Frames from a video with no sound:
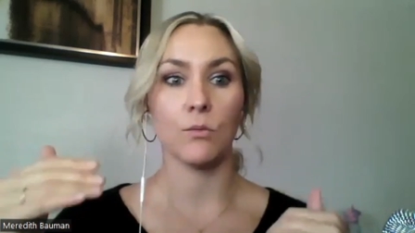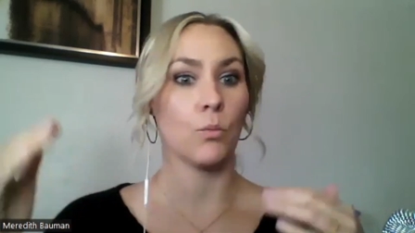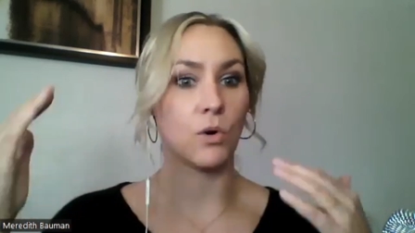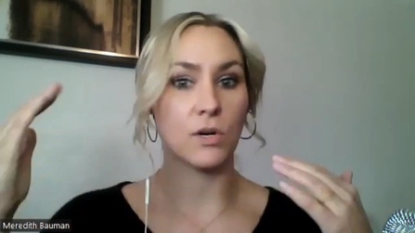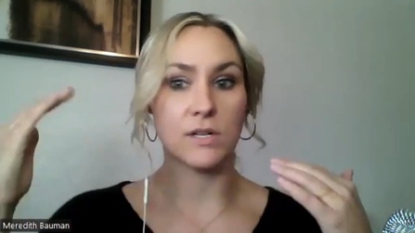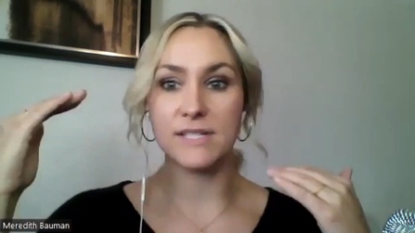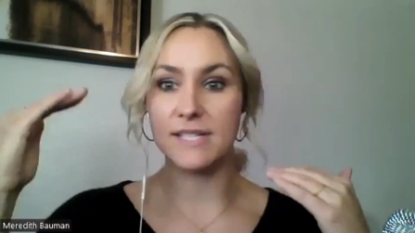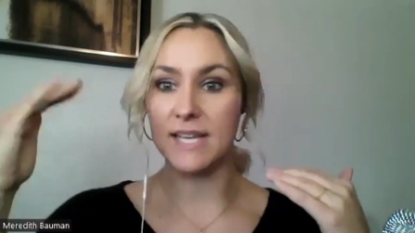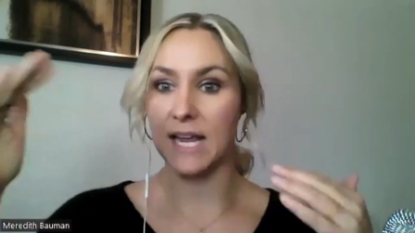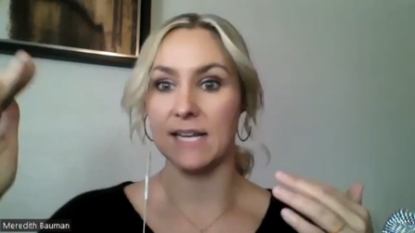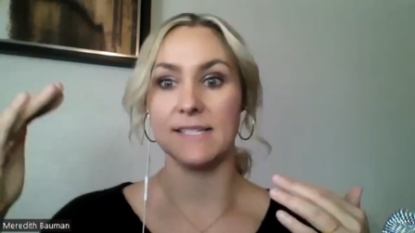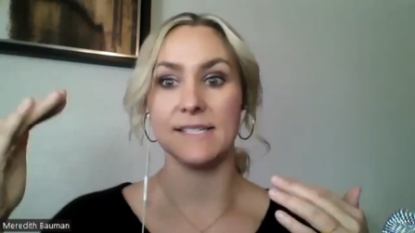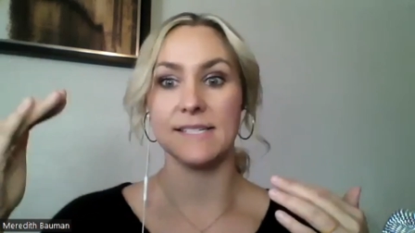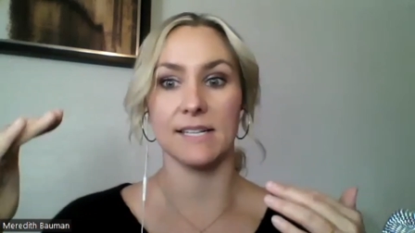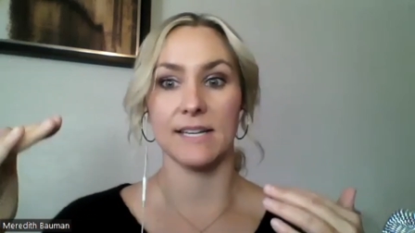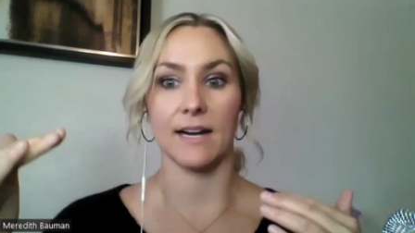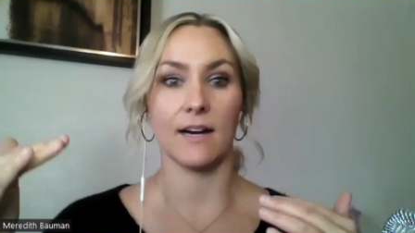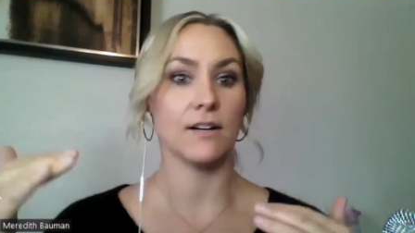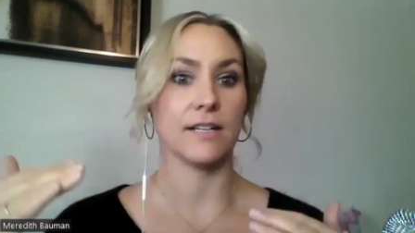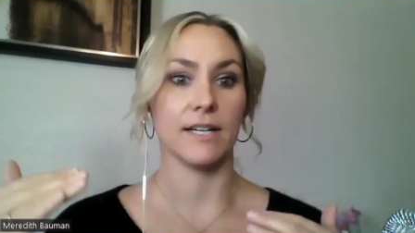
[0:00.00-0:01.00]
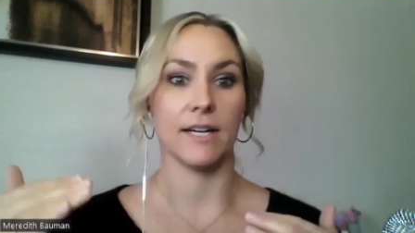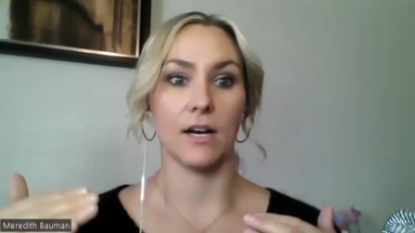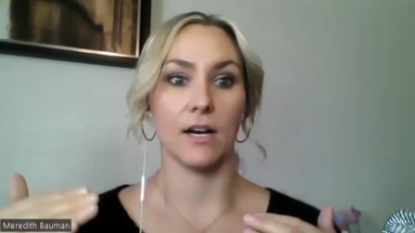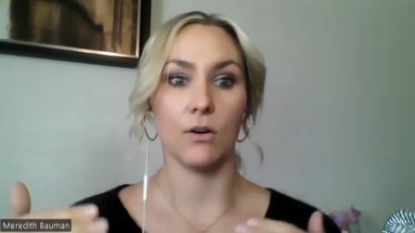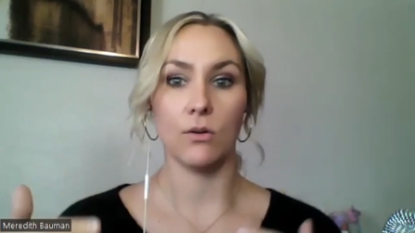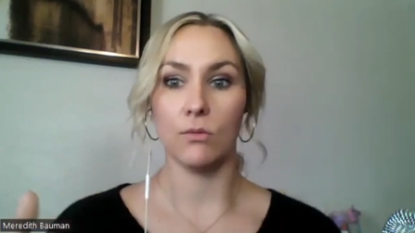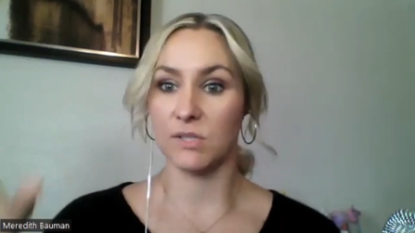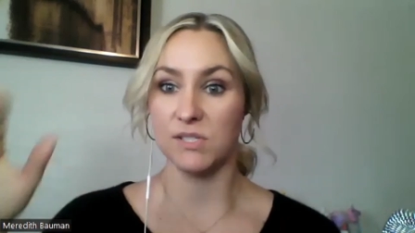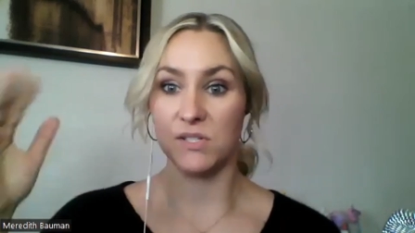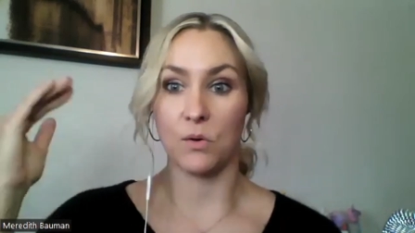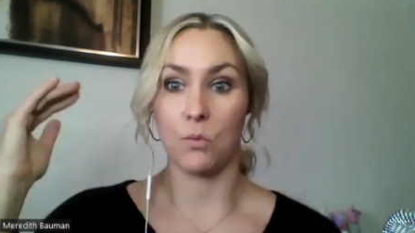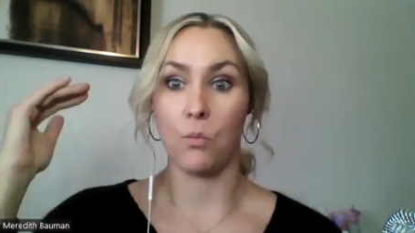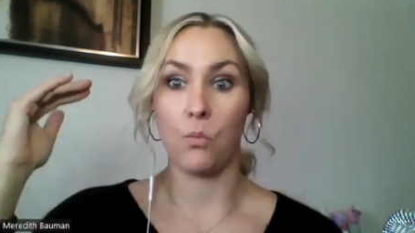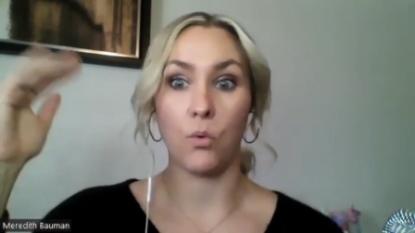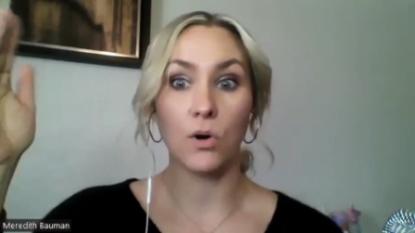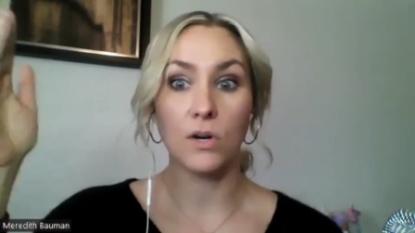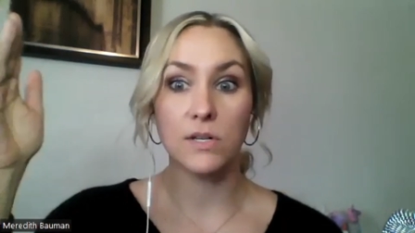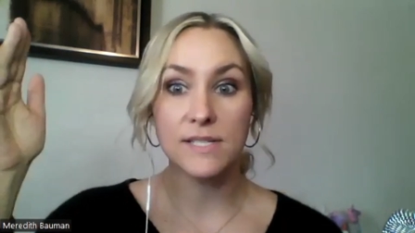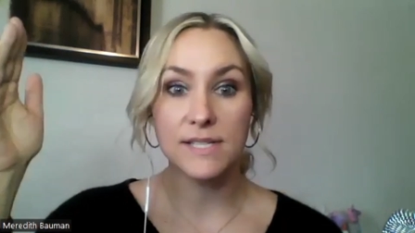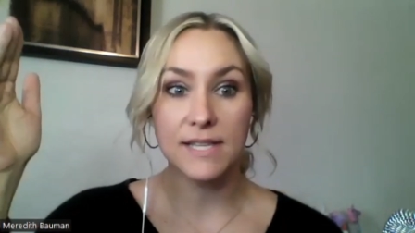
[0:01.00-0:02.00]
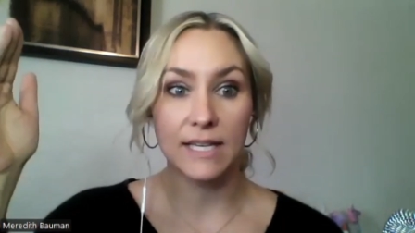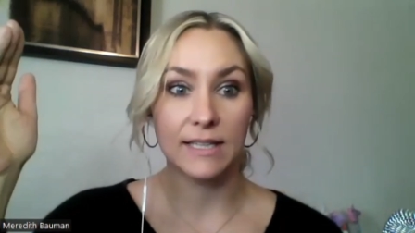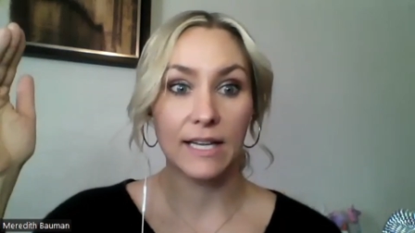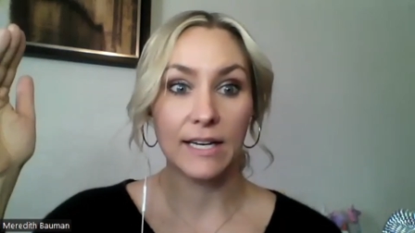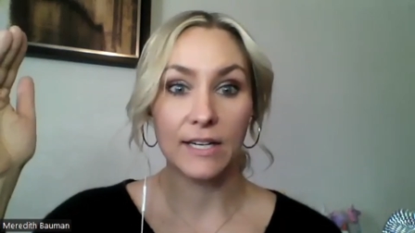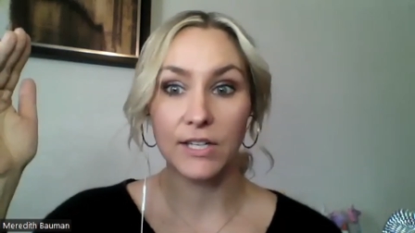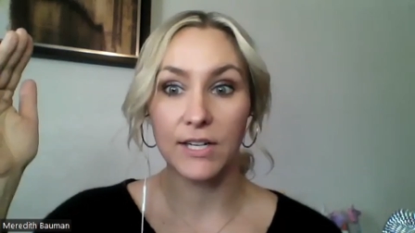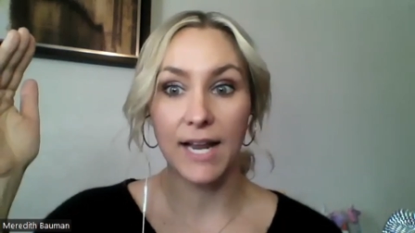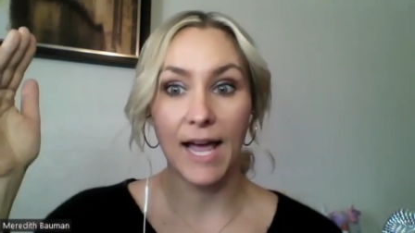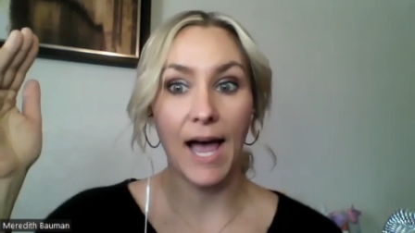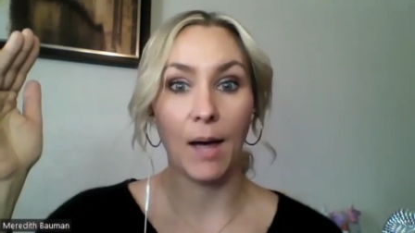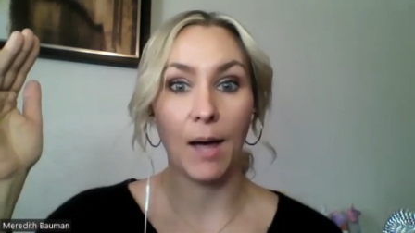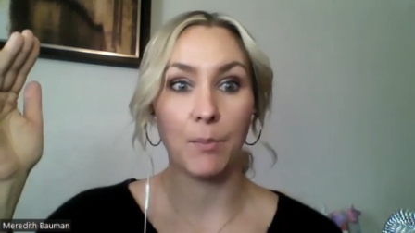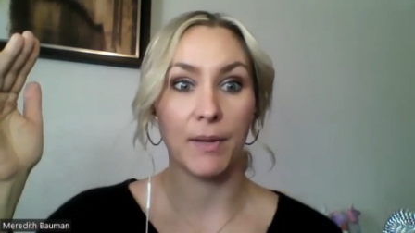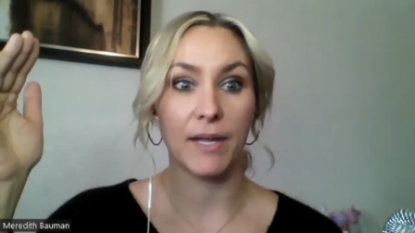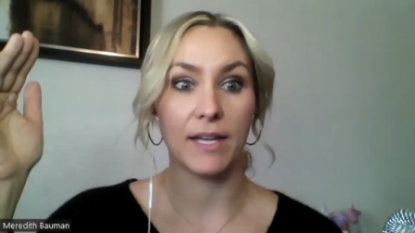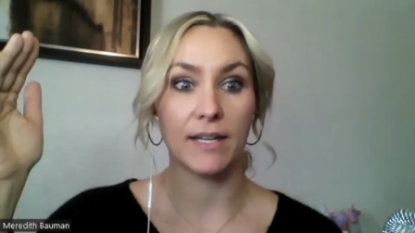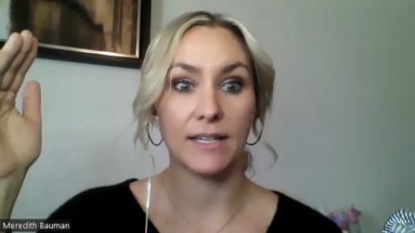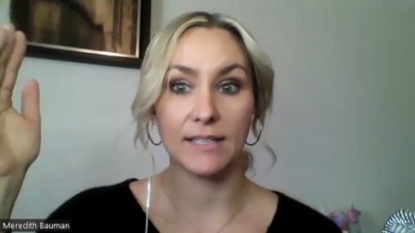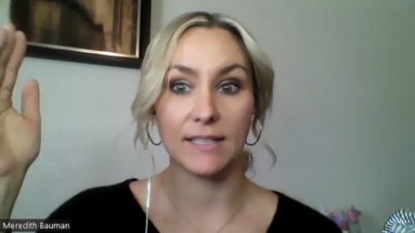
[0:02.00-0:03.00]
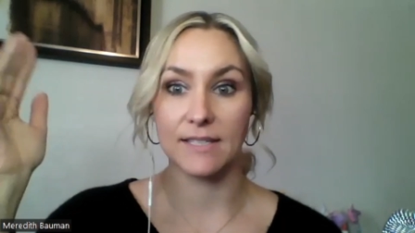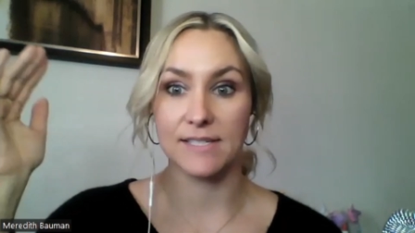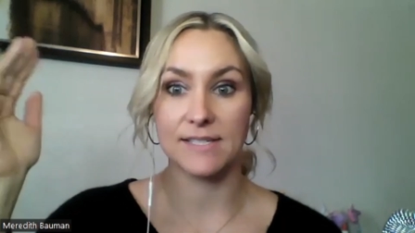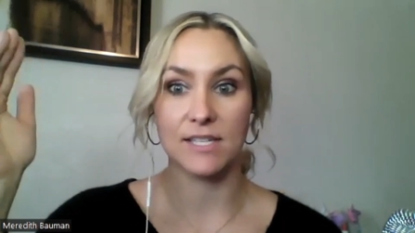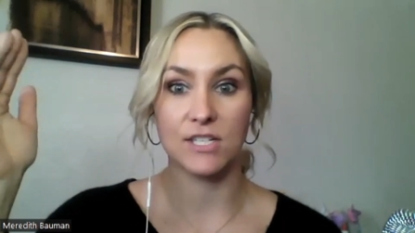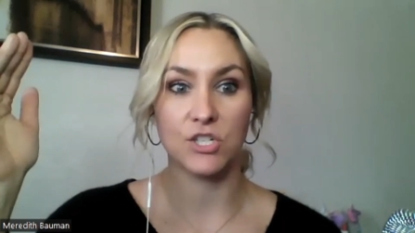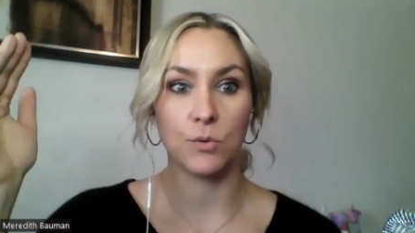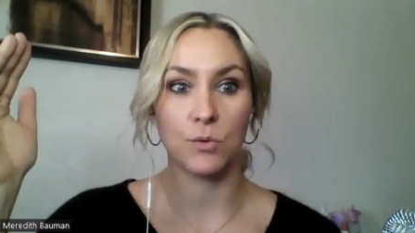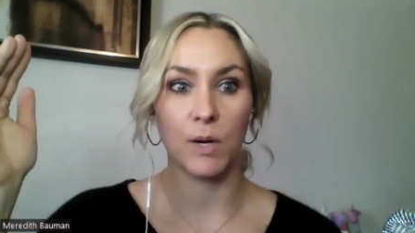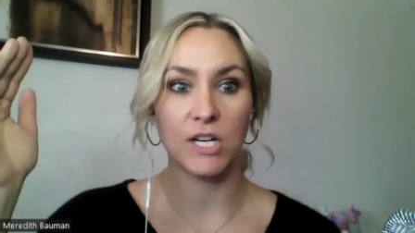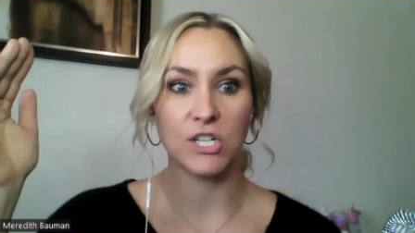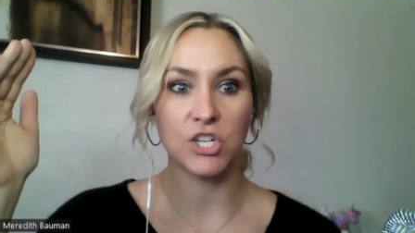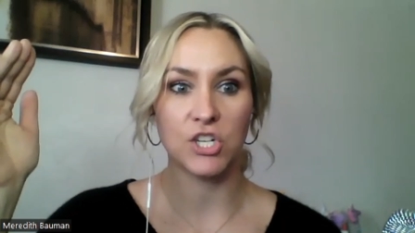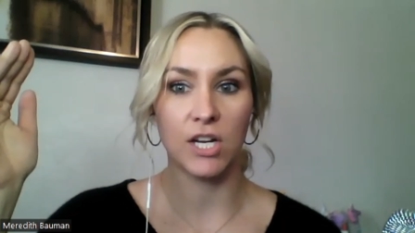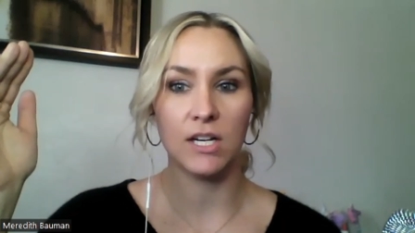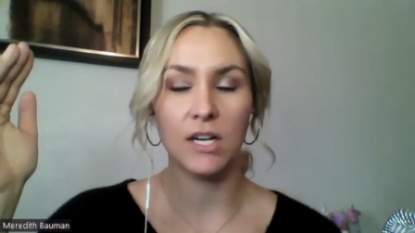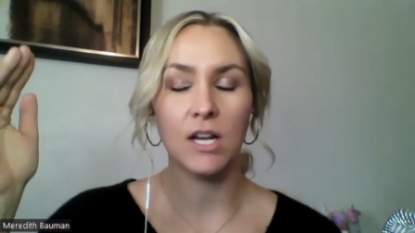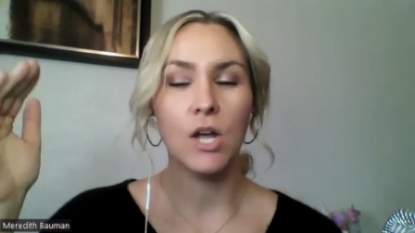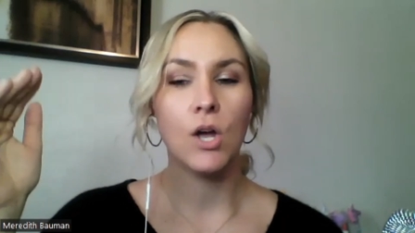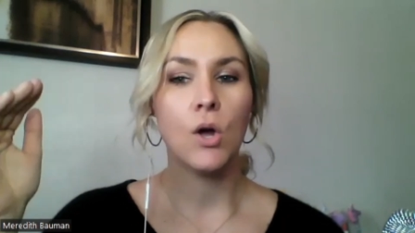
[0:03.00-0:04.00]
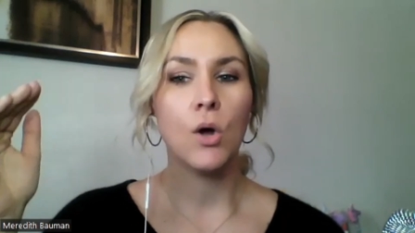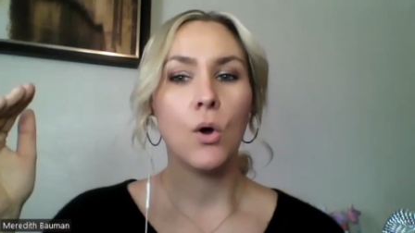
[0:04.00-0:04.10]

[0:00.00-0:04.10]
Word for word: worst case scenario what's the worst thing that could happen in this situation